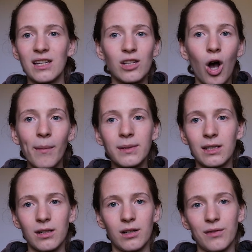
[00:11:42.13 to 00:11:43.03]
is hobby
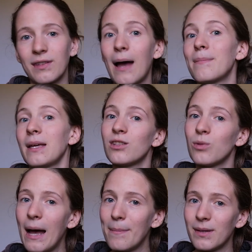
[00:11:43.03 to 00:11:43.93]
gear, if that makes
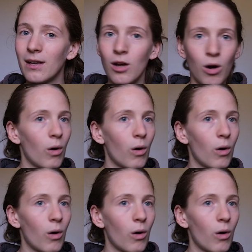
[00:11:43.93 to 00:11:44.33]
you happy,